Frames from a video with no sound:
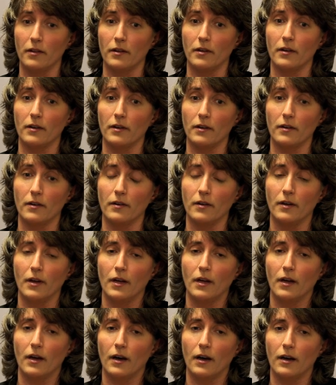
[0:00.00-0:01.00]
the
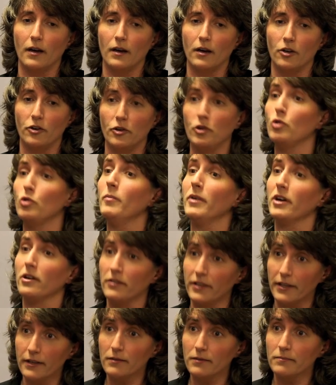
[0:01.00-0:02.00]
new
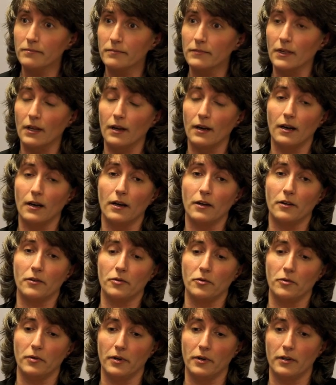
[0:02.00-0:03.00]
building
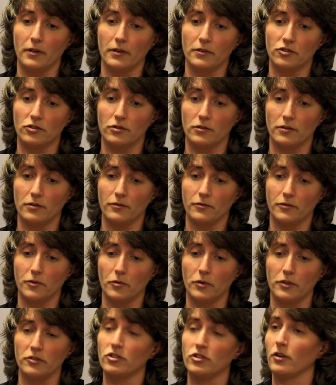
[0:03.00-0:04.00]

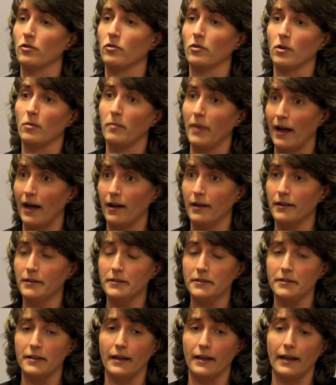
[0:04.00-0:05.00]
through a general
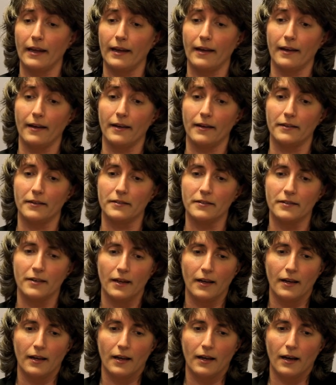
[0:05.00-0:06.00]
bond, and
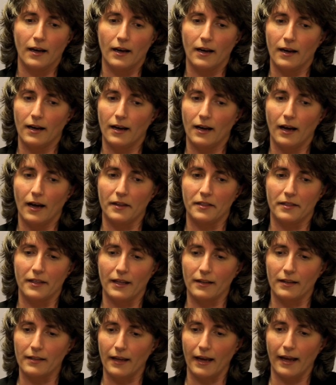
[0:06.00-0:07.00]
I
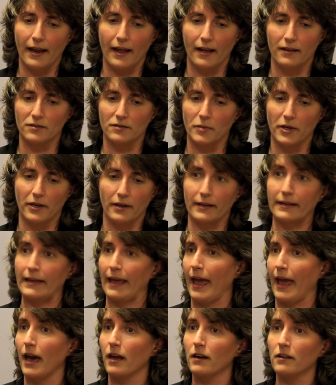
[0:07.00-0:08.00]
think that has been a
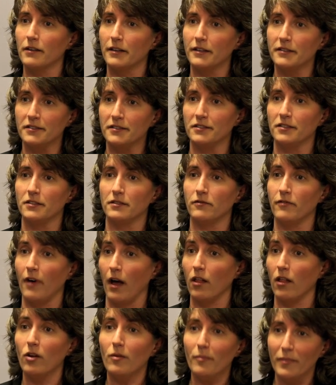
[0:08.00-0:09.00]
catalyst to
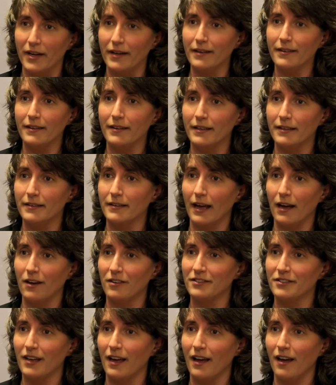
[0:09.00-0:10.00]
development in
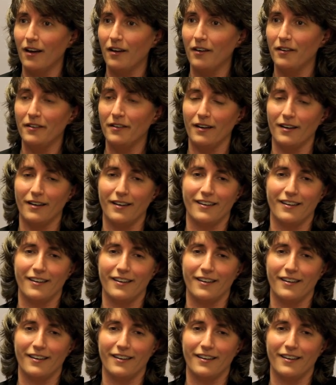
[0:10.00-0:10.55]
downtown.